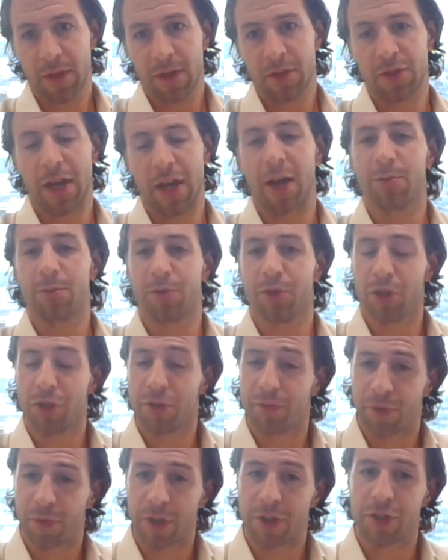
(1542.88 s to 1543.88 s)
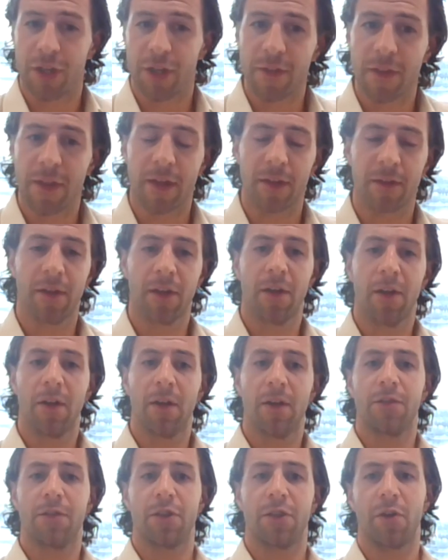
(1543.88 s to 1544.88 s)
So it helps reduce the friction in there.
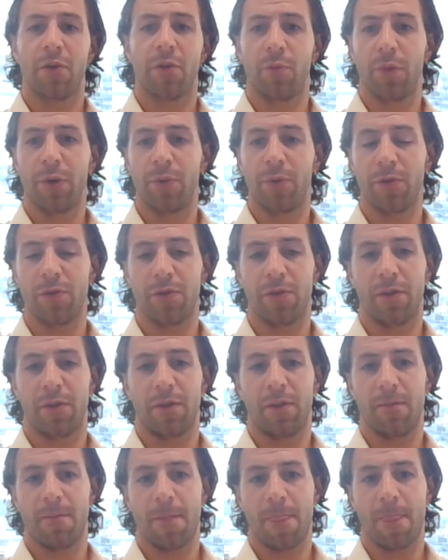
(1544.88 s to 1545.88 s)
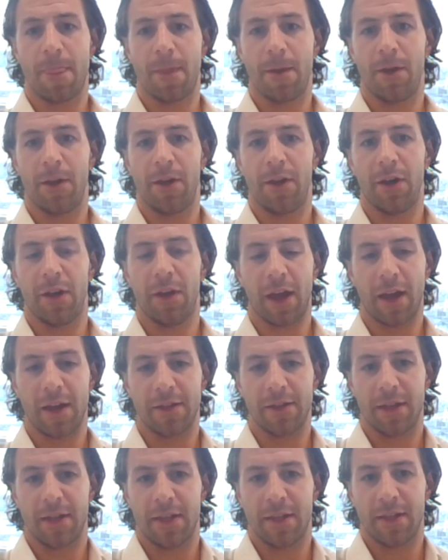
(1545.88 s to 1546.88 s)
So we wouldn't,
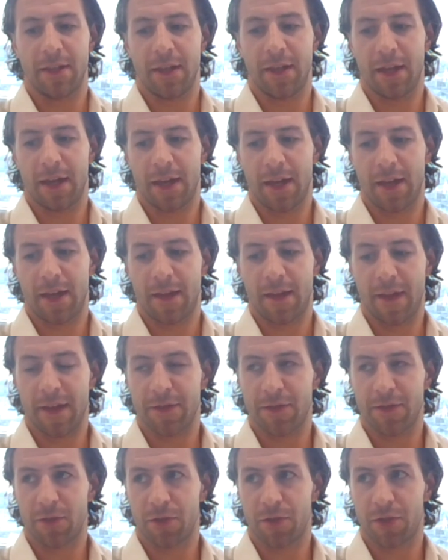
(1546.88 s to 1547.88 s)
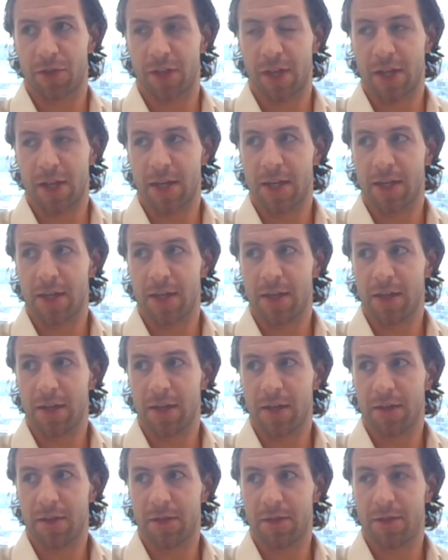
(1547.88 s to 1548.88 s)
and that's not just
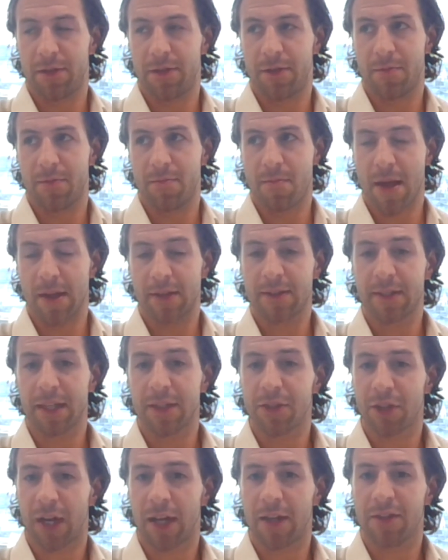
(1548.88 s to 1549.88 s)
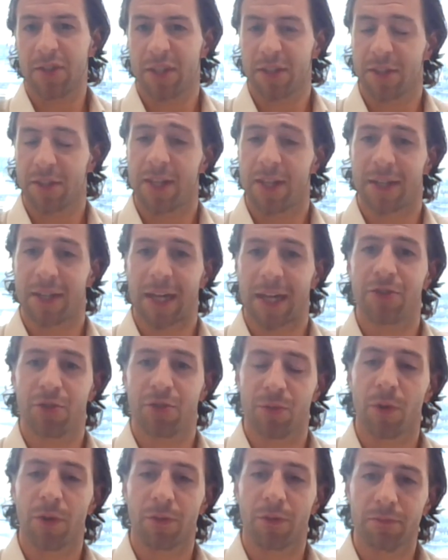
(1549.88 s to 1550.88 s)
a domestic challenge; it's an
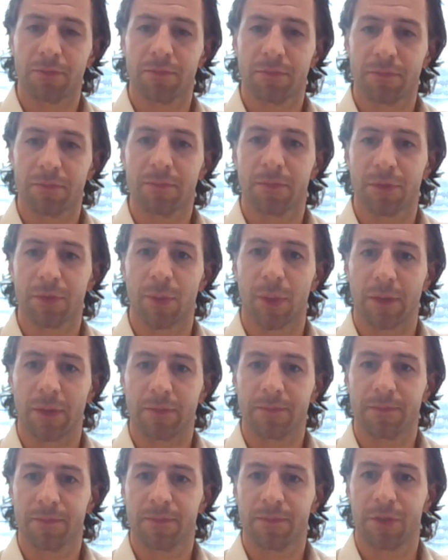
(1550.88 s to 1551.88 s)
international one as well.